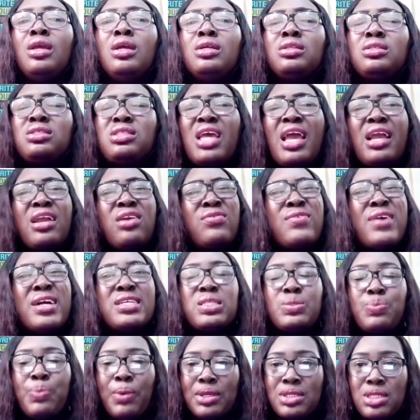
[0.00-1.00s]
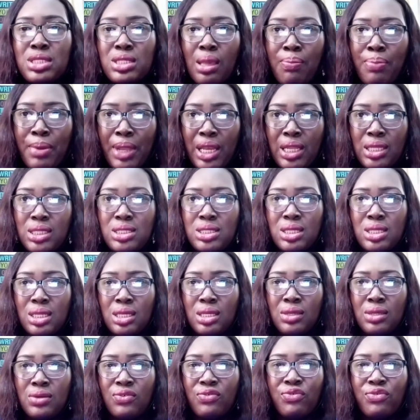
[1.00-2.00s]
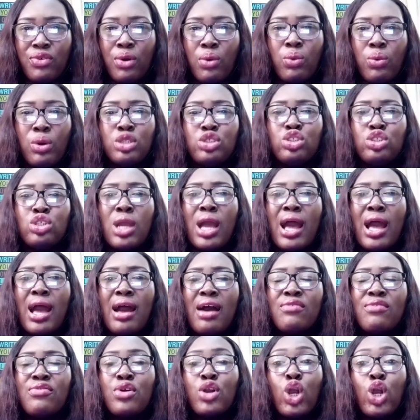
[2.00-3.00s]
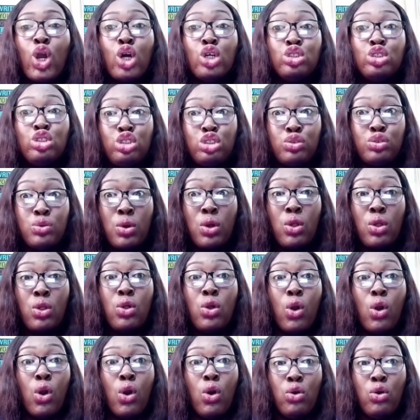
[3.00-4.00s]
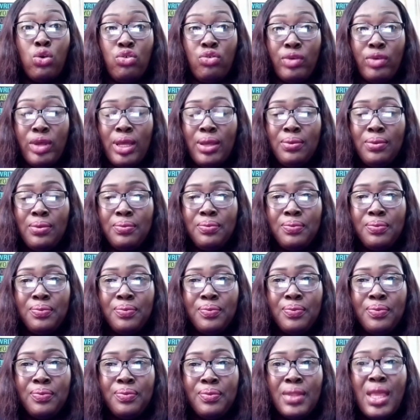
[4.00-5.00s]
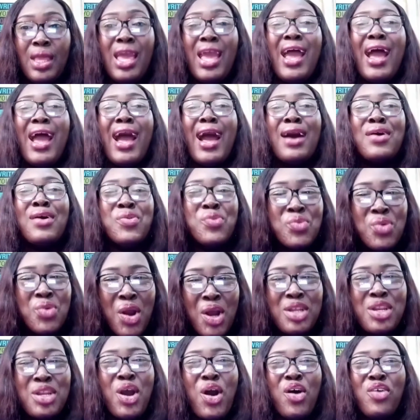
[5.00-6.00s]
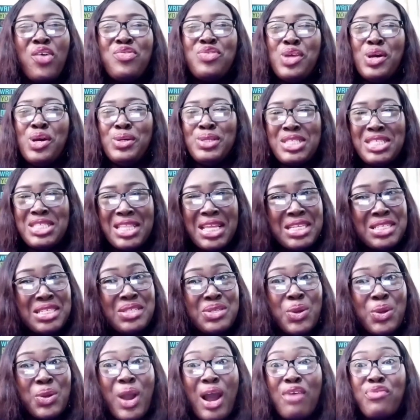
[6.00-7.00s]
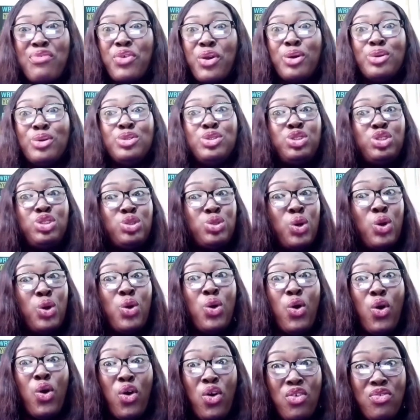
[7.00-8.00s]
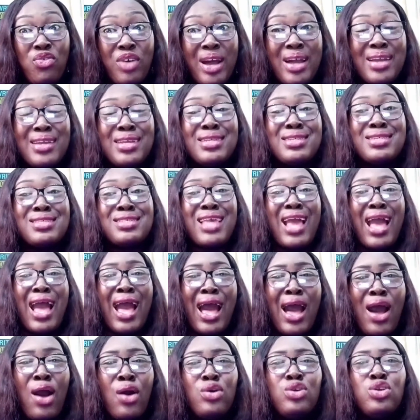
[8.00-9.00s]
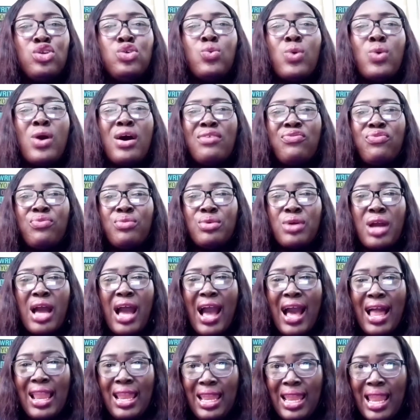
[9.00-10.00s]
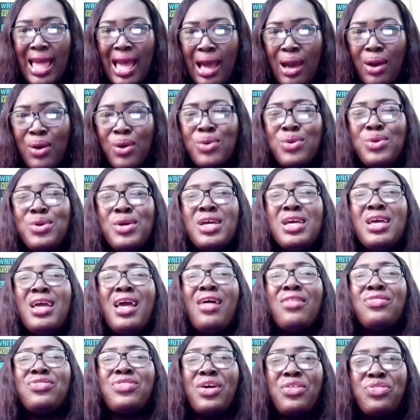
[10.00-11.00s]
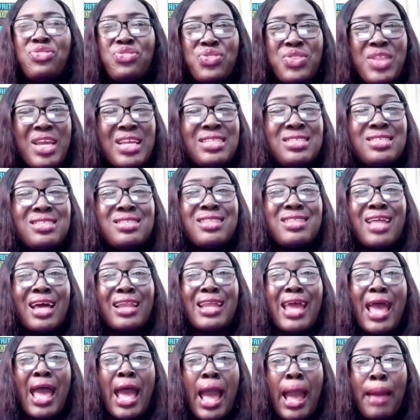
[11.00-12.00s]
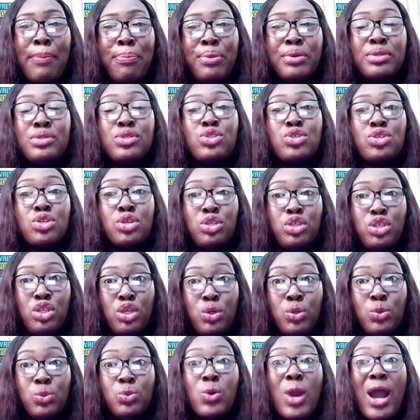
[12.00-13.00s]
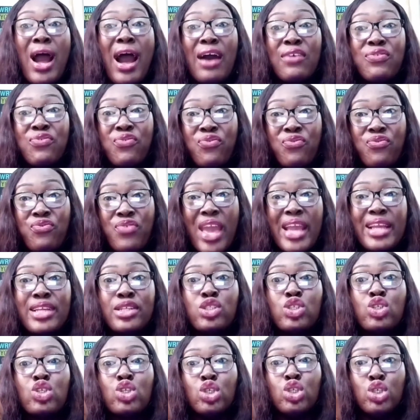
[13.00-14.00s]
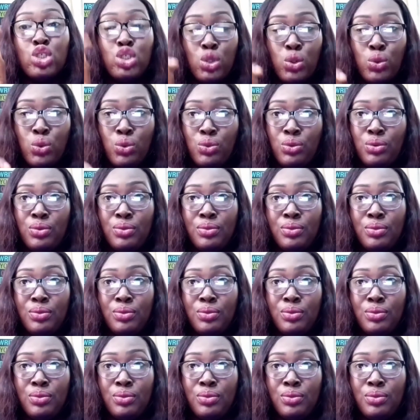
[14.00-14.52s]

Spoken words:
take responsibility for what you have control over. And one of those things you have control over is how you have allowed the things that happen to you affect you.